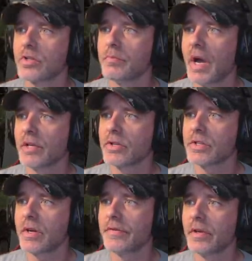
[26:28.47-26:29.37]
Minor
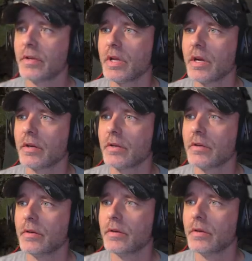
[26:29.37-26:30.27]
stuff here and there.
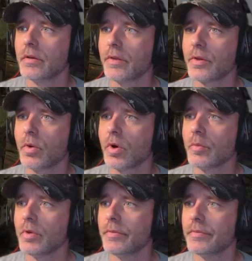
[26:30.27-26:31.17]
Nothing
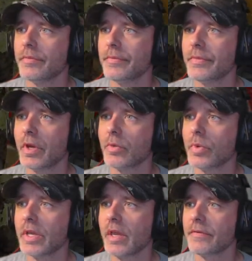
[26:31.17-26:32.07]
horrible. Nothing
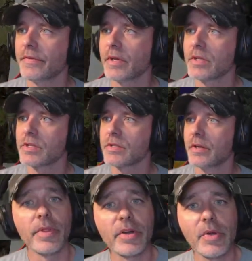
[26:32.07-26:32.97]
we can't fix.
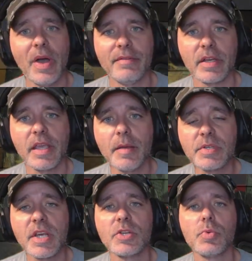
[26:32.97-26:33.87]
There you have it, a game
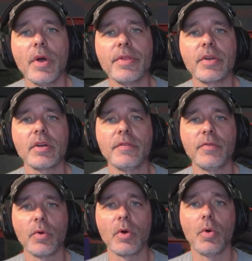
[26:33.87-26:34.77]
stage
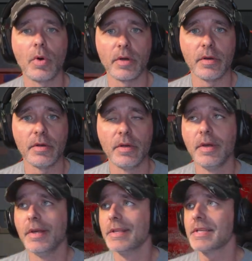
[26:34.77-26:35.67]
134 horde.
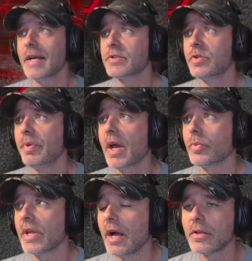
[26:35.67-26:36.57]
Not too bad.
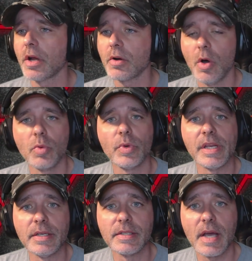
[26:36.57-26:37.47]
We held our own. We
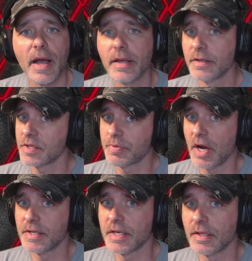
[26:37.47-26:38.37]
didn't die,
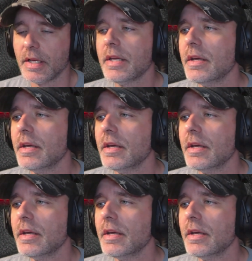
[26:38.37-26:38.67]
surprisingly.